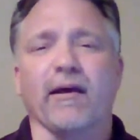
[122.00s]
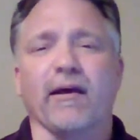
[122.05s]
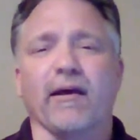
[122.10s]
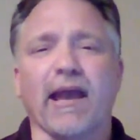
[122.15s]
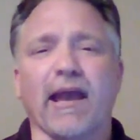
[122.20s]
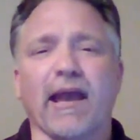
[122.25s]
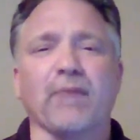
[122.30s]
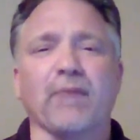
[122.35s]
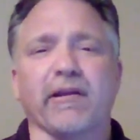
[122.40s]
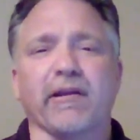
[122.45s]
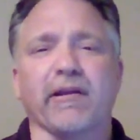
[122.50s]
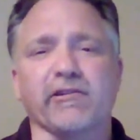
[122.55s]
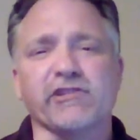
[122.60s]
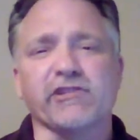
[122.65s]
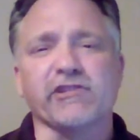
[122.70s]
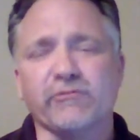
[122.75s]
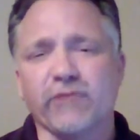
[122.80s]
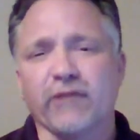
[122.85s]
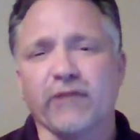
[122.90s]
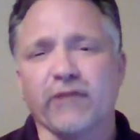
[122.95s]
Ambit
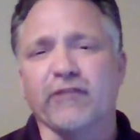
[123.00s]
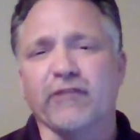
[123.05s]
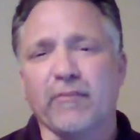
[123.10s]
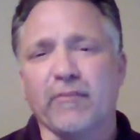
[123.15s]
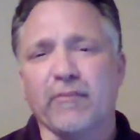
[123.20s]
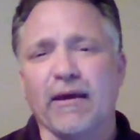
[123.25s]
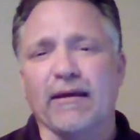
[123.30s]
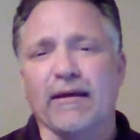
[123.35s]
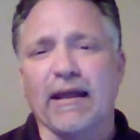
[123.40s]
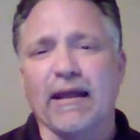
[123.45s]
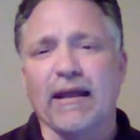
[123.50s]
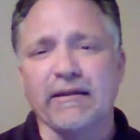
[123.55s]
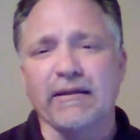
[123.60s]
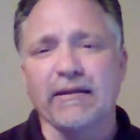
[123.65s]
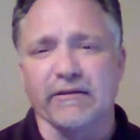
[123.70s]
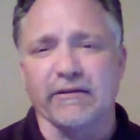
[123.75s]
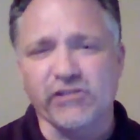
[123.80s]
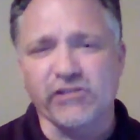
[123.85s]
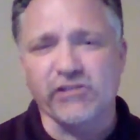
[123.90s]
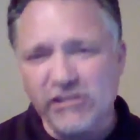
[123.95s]
Energy, roughly about 8
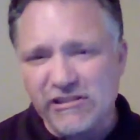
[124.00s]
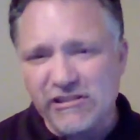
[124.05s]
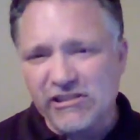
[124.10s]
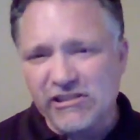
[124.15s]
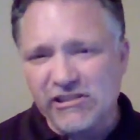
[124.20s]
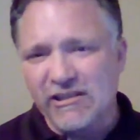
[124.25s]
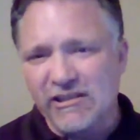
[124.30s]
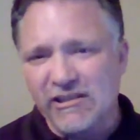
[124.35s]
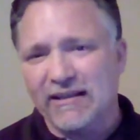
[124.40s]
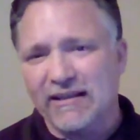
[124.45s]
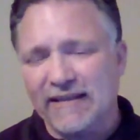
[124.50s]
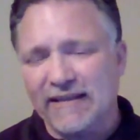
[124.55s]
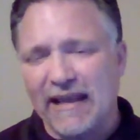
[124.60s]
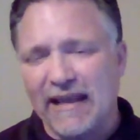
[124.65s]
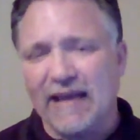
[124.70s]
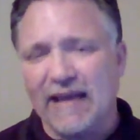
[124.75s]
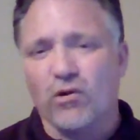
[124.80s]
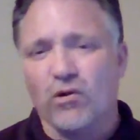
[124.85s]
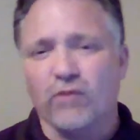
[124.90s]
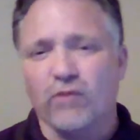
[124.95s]
years, just a
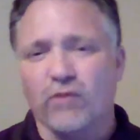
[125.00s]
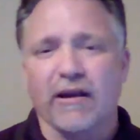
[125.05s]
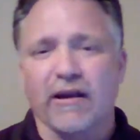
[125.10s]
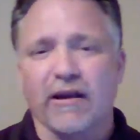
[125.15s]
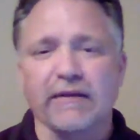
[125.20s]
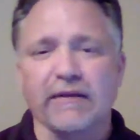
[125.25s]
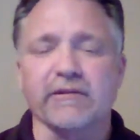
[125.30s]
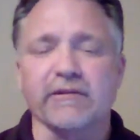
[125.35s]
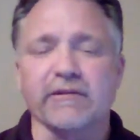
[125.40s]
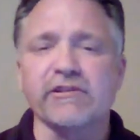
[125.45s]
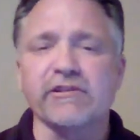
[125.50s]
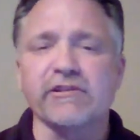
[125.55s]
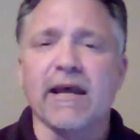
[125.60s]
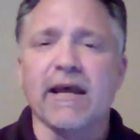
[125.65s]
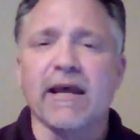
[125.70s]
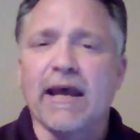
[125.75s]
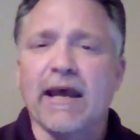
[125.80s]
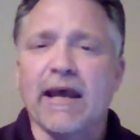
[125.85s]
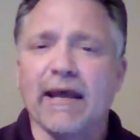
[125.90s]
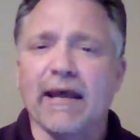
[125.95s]
tad over 8 years.
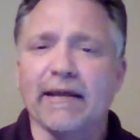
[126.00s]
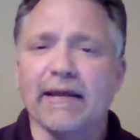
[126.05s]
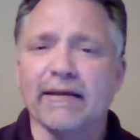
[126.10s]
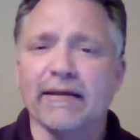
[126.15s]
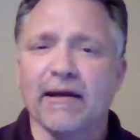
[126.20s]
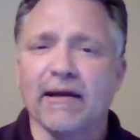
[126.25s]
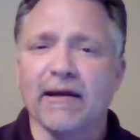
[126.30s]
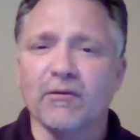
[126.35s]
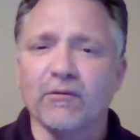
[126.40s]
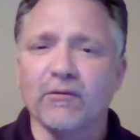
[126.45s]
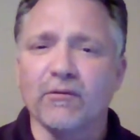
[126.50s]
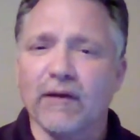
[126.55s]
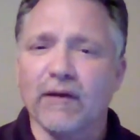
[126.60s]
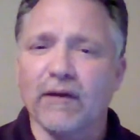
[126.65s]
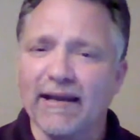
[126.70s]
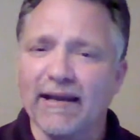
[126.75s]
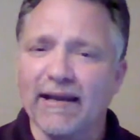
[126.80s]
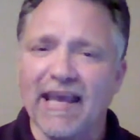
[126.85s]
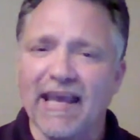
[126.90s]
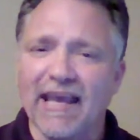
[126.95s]
And
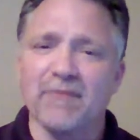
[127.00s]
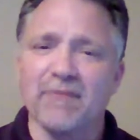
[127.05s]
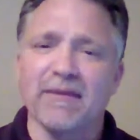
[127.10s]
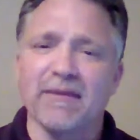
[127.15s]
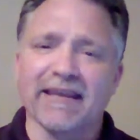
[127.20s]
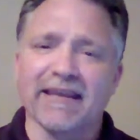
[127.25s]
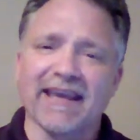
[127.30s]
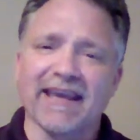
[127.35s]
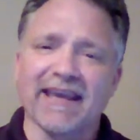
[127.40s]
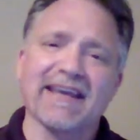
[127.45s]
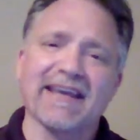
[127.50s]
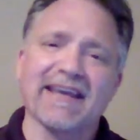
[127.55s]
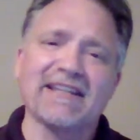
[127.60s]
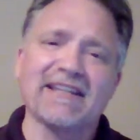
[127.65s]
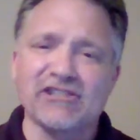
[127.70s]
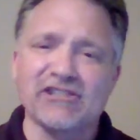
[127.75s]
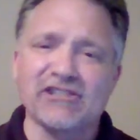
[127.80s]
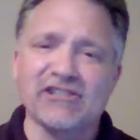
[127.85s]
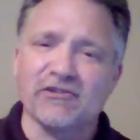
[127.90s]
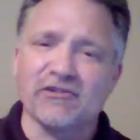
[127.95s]
I came in kicking
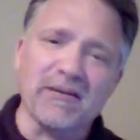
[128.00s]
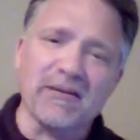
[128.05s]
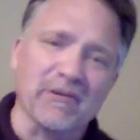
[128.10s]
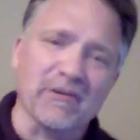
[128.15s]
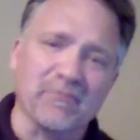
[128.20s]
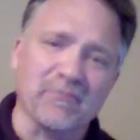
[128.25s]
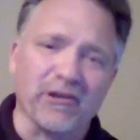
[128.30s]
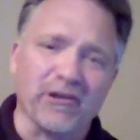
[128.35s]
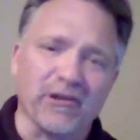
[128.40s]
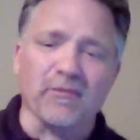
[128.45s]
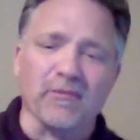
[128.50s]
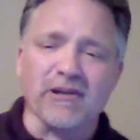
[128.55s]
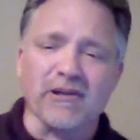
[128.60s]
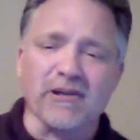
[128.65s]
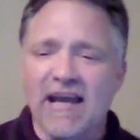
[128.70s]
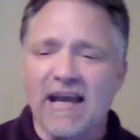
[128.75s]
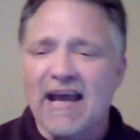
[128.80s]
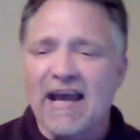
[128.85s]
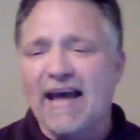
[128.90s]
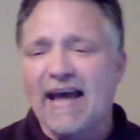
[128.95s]
and screaming pretty much.
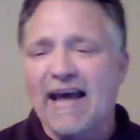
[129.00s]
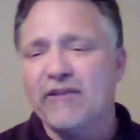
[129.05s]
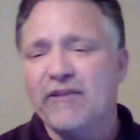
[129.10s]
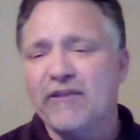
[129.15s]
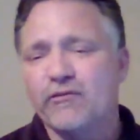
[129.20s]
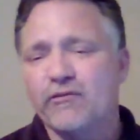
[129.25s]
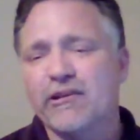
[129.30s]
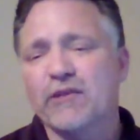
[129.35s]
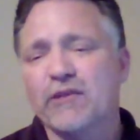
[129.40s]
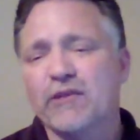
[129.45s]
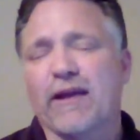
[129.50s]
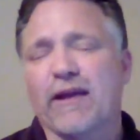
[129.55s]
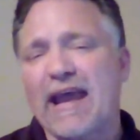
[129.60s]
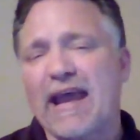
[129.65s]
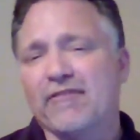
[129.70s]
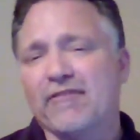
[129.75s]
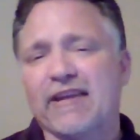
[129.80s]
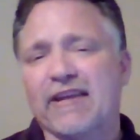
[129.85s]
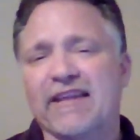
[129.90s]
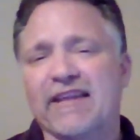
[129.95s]
I didn't really want to
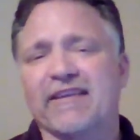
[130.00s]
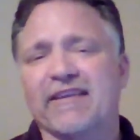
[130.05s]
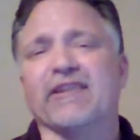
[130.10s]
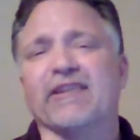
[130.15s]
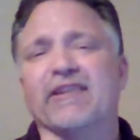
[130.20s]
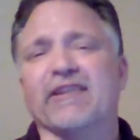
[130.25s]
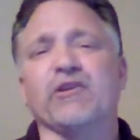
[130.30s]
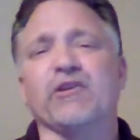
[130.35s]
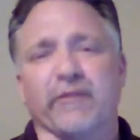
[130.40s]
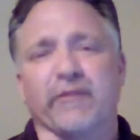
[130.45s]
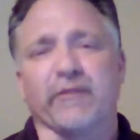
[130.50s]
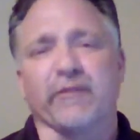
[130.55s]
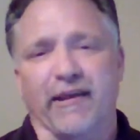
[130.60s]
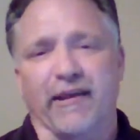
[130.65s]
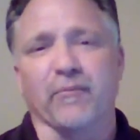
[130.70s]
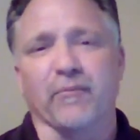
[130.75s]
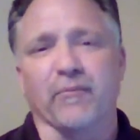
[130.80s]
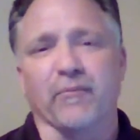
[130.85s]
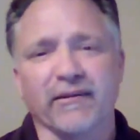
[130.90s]
have anything to do with Ambit.